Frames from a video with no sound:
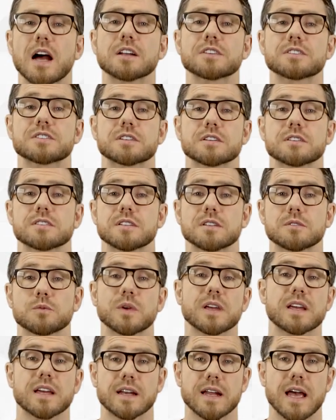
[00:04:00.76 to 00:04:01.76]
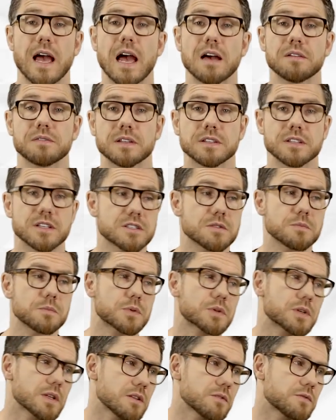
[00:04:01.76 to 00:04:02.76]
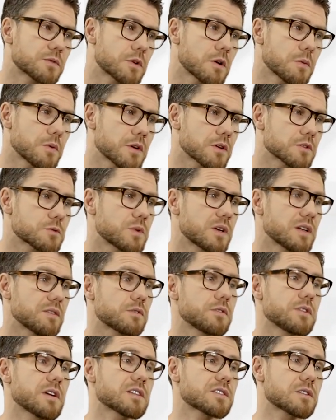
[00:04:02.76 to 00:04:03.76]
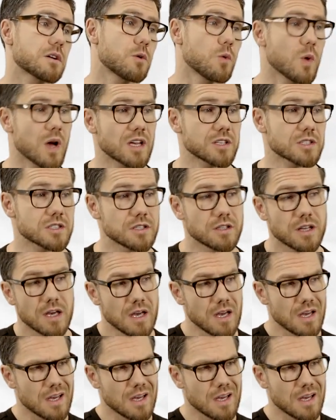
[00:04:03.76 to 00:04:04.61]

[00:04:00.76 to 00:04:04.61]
answers that we can have, and it's important for you because whenever you ask a question,